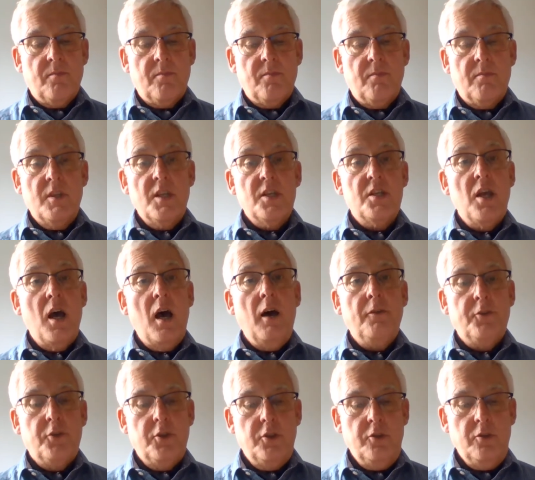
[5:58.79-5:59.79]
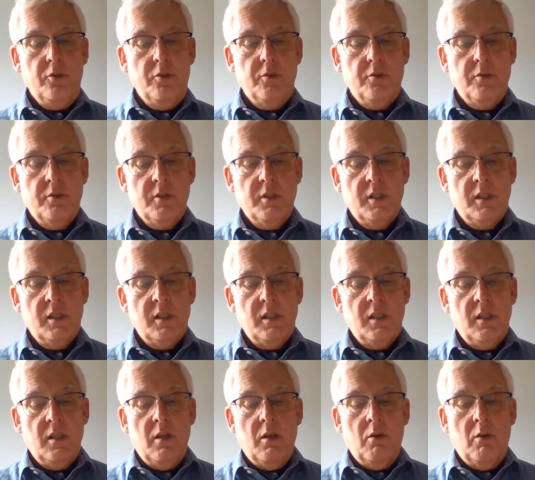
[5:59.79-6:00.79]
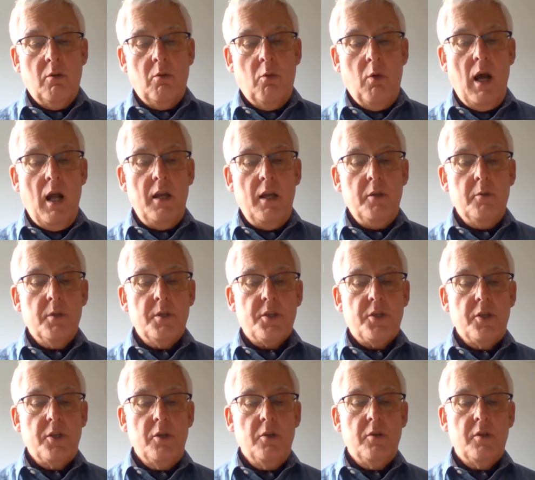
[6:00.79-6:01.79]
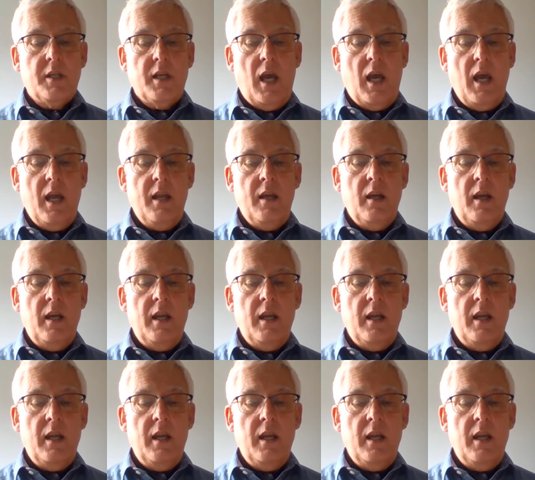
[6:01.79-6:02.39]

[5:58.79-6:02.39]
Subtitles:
This afternoon, while you were so kindly